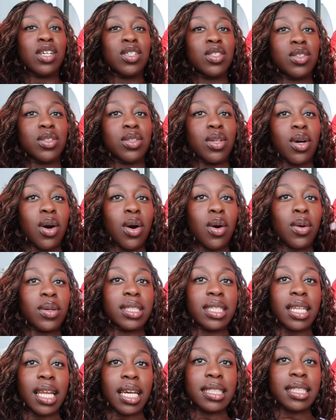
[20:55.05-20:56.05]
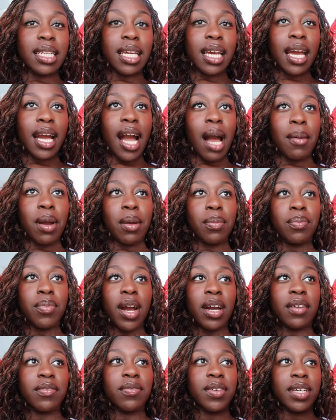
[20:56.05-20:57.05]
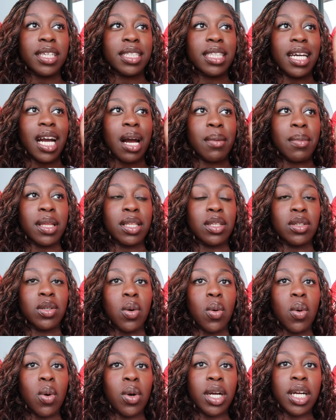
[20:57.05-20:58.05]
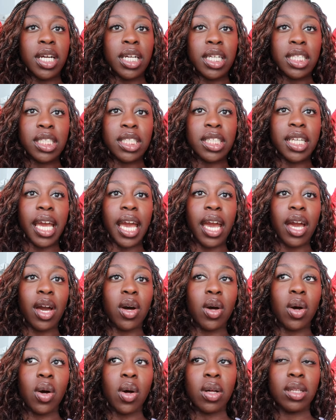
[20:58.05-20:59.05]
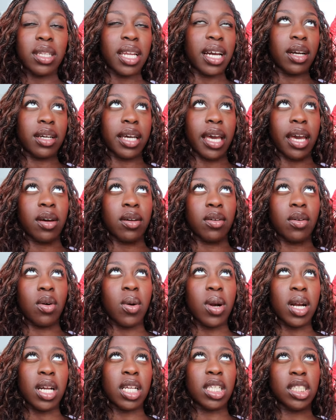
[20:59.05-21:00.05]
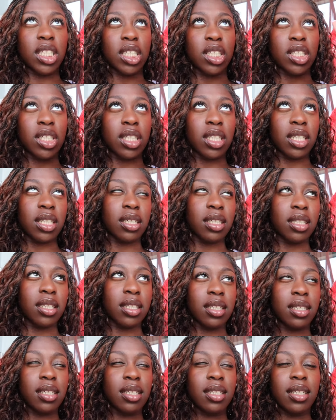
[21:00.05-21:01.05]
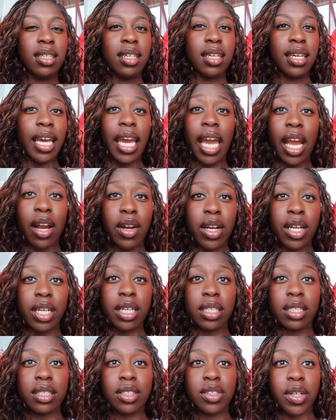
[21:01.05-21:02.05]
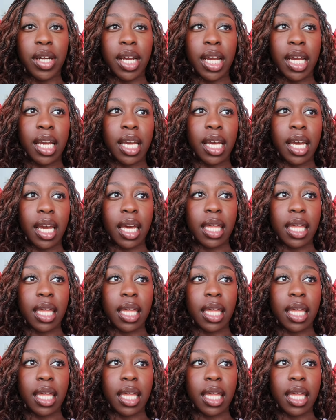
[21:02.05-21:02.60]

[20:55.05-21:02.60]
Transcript: So it's the next day I got my breakfast. I got my little orange kale, not kale, orange ginger carrot drink.